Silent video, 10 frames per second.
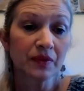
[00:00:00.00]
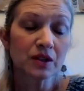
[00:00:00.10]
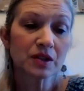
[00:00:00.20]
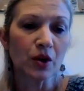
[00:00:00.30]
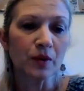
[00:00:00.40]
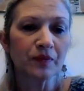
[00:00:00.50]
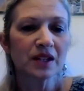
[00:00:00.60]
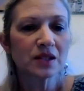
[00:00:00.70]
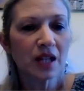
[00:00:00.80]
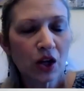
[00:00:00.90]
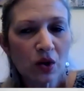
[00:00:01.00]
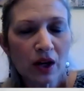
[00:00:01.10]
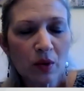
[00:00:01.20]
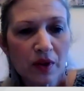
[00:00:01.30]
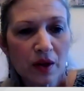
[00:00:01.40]
So
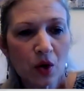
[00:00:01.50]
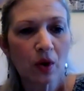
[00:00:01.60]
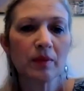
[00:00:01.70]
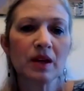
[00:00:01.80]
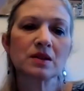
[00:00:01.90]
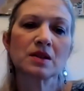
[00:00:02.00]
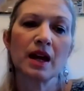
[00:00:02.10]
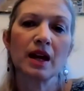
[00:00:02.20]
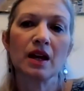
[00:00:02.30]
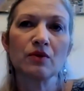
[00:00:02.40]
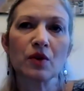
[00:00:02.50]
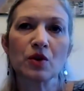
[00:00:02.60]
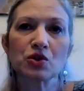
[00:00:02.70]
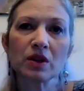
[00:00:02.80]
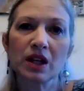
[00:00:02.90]
tinkering with the equipment and
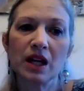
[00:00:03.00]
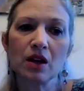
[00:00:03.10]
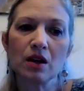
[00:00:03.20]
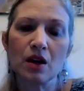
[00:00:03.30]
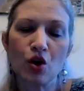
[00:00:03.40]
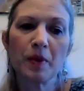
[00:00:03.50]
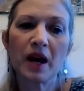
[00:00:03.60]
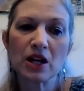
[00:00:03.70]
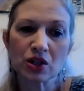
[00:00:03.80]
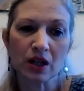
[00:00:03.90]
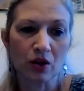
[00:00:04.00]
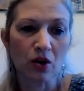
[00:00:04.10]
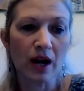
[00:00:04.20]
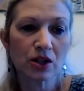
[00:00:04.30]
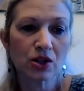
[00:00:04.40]
virtually no patient
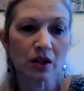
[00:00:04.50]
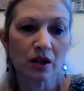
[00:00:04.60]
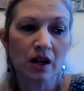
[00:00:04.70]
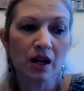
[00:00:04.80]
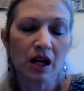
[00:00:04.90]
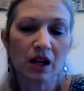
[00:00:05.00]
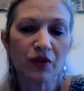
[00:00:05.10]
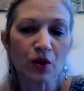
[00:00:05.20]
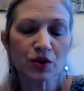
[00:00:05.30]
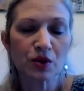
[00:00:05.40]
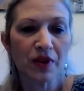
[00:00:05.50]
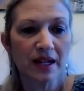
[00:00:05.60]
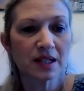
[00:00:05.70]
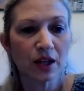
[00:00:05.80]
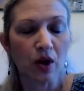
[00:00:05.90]
interaction. If those are
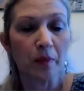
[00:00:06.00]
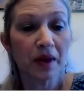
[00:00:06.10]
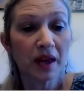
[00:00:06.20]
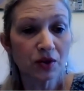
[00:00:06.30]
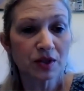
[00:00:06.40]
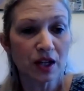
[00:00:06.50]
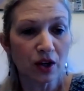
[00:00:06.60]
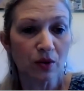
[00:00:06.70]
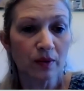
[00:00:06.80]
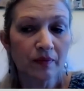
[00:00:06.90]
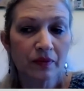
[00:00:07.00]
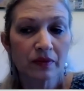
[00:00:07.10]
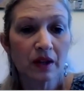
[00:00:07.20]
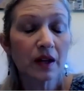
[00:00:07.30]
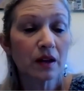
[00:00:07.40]
things that appeal to you,
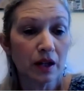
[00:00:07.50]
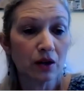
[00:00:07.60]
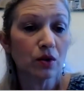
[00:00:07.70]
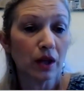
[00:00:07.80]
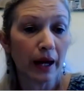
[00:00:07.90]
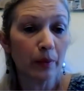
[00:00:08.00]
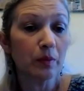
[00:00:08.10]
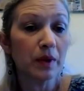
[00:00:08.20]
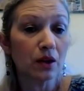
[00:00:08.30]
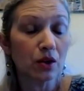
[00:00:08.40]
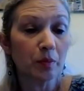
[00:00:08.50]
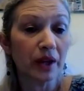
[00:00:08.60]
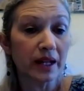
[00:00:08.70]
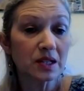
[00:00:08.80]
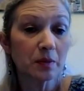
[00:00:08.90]
then the clinical lab would be a good
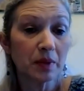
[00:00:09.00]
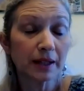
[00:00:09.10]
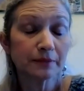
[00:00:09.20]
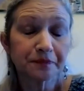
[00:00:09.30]
place to be.